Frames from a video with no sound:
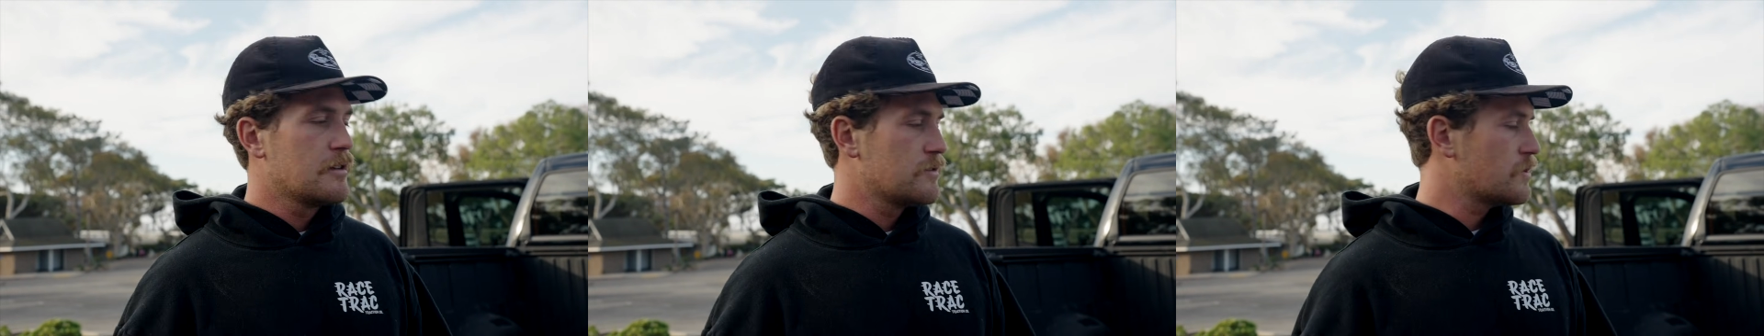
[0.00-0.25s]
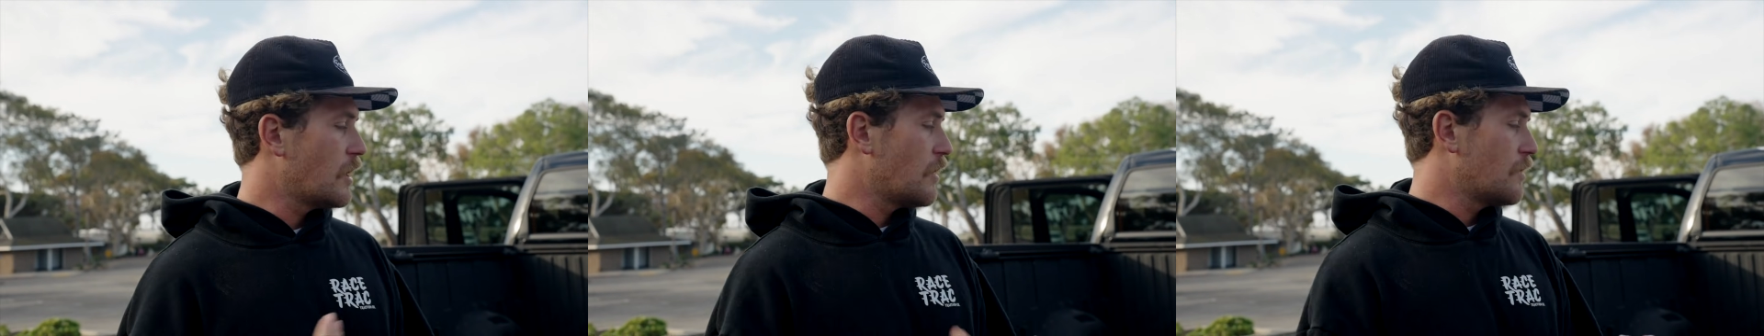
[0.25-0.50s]

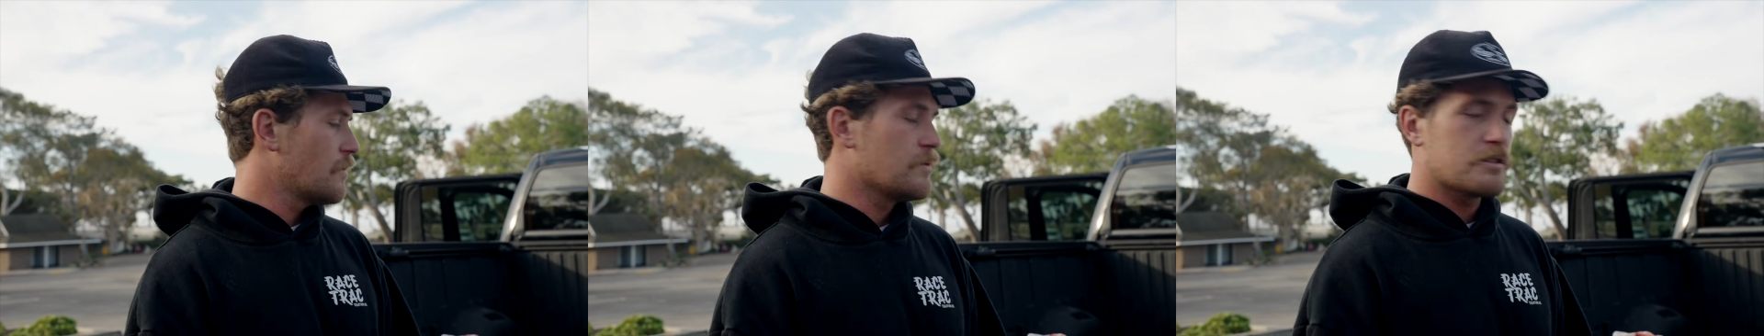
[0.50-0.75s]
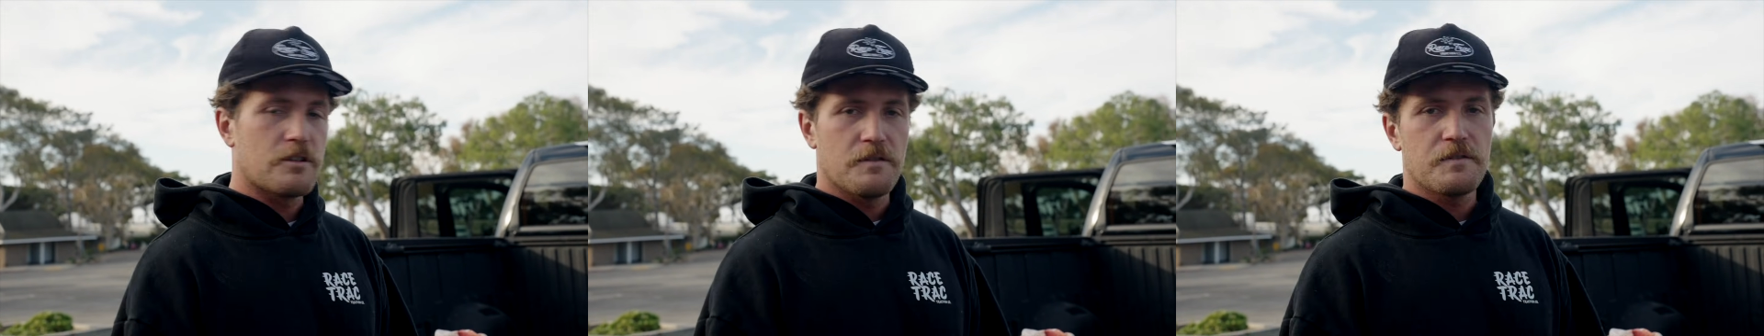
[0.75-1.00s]
So
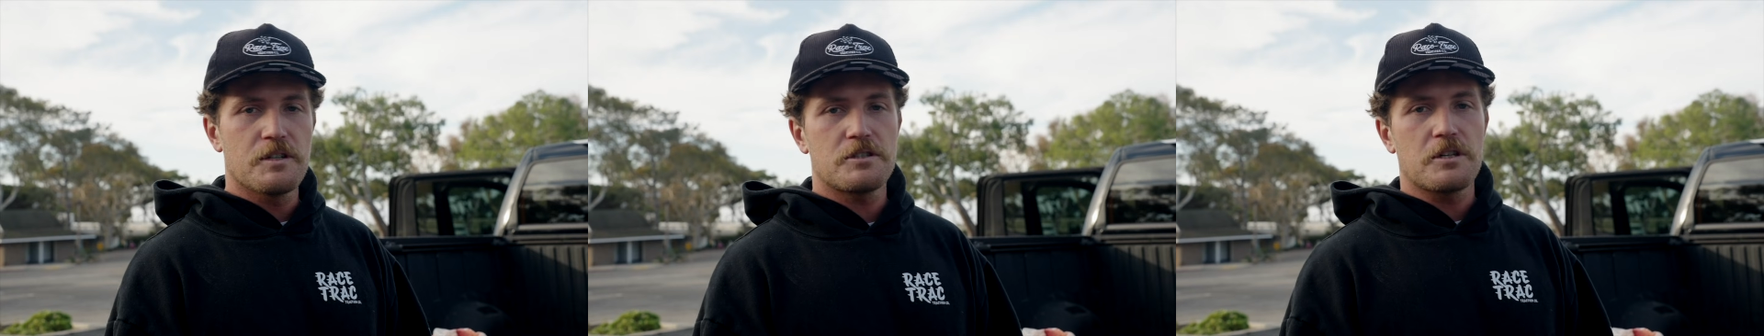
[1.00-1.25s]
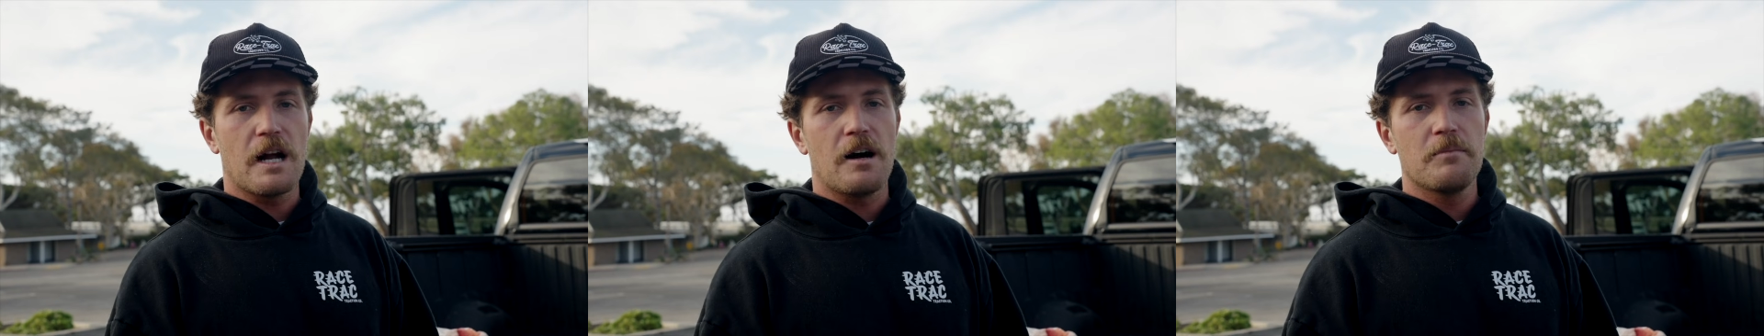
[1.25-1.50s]
let's go for a
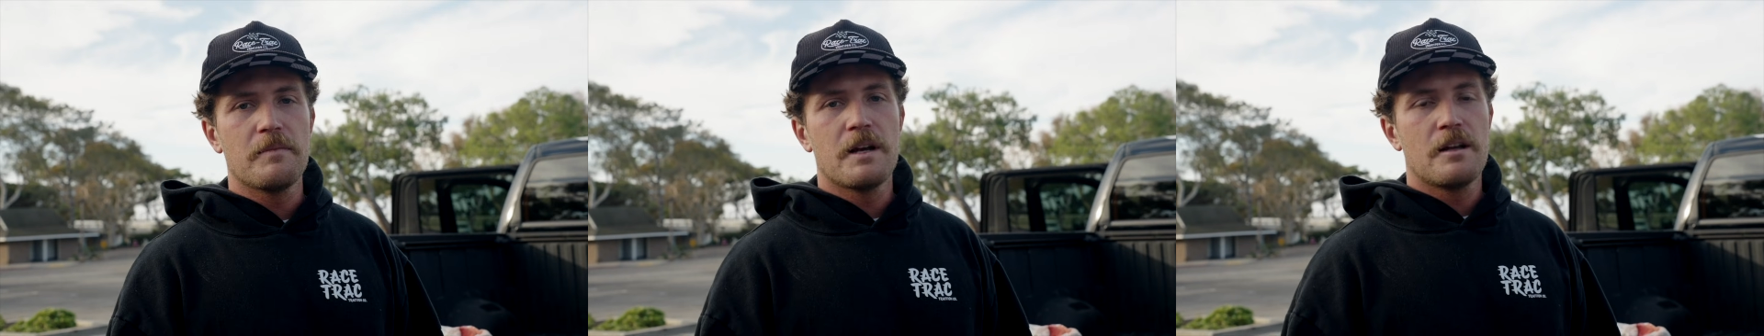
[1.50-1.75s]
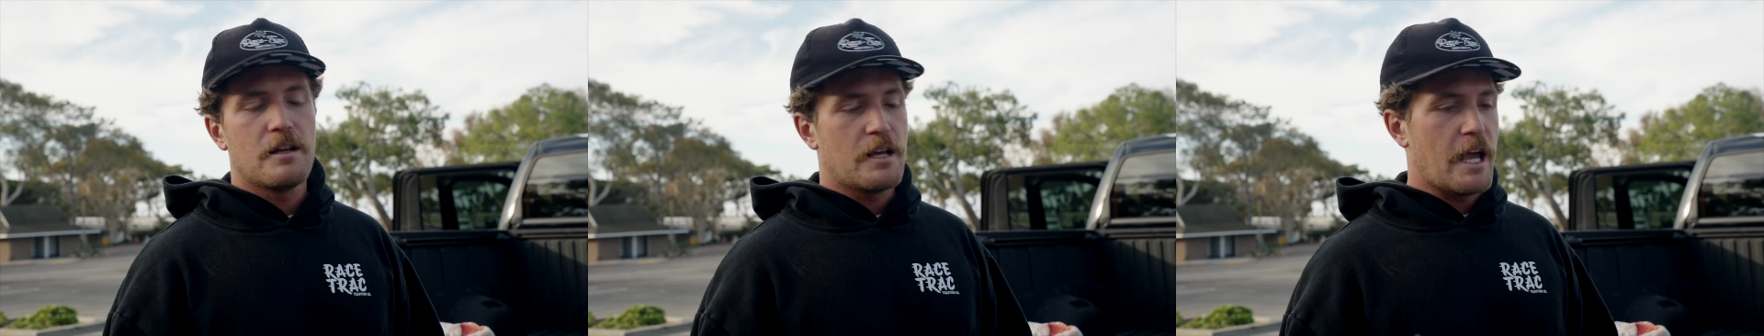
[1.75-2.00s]
shroud,
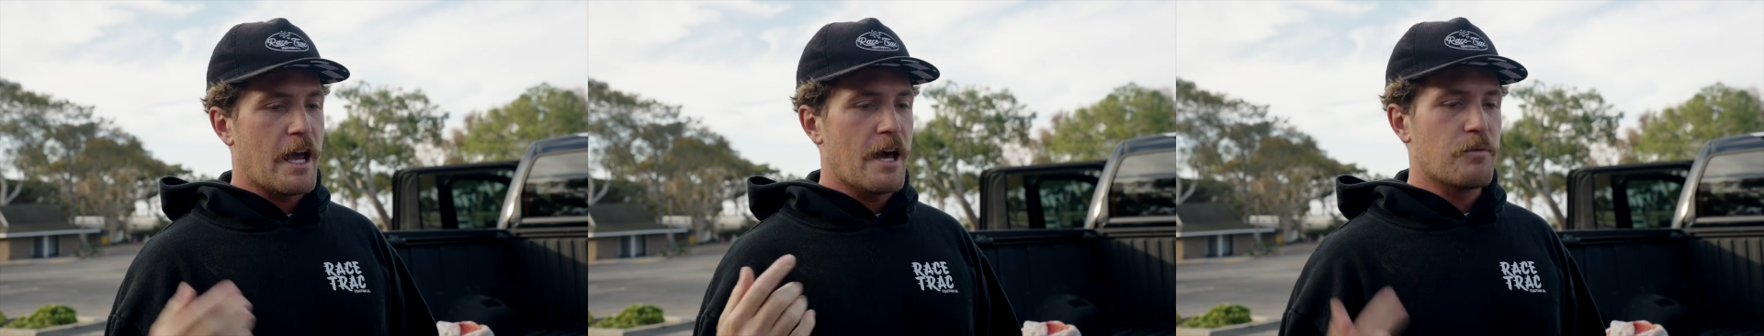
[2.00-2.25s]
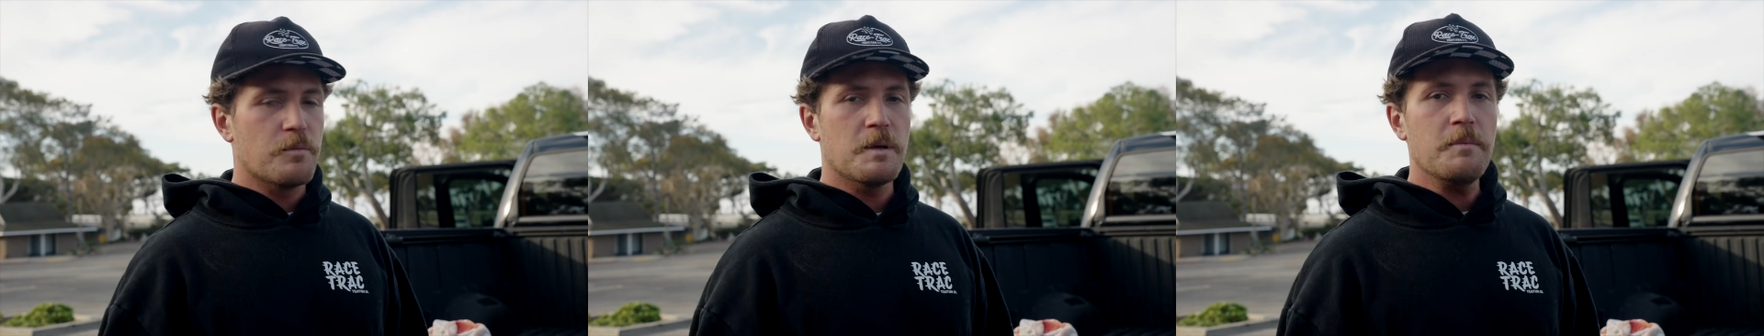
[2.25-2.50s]

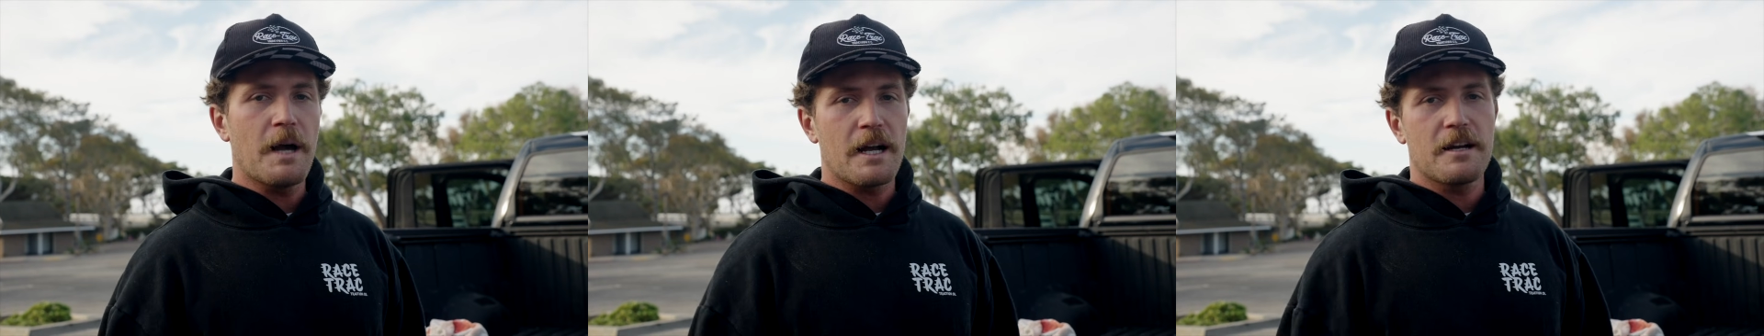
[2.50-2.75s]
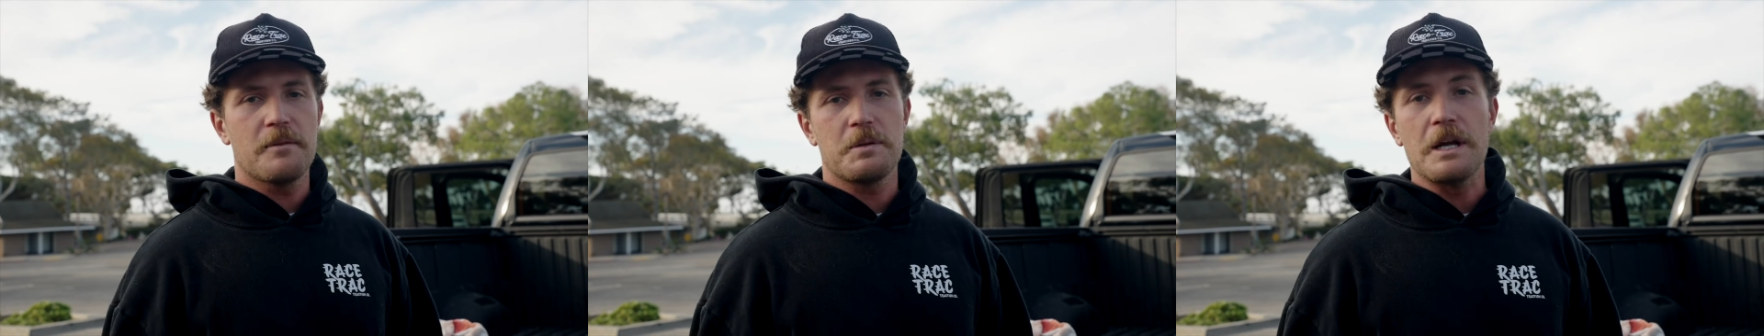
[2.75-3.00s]
and we'll meet
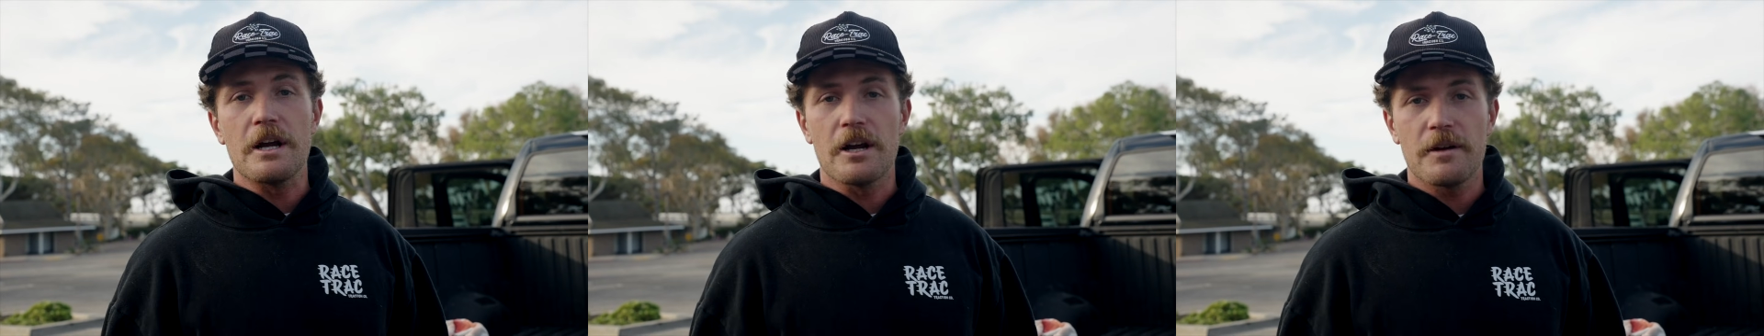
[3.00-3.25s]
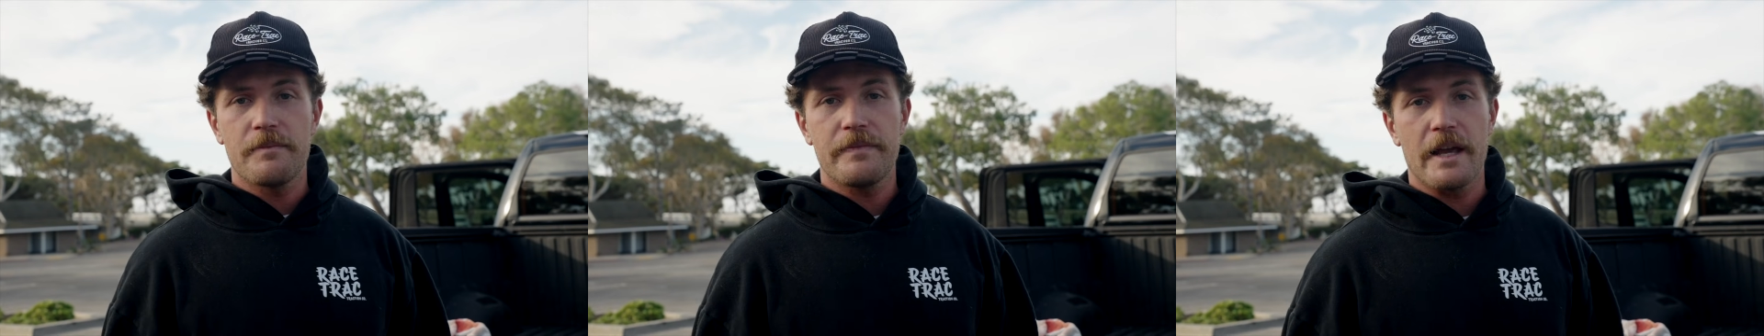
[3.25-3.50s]
back up here,